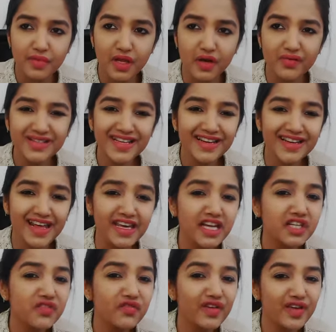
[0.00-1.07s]
there is a
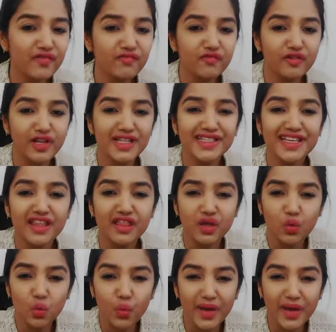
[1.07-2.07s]
negative influence in the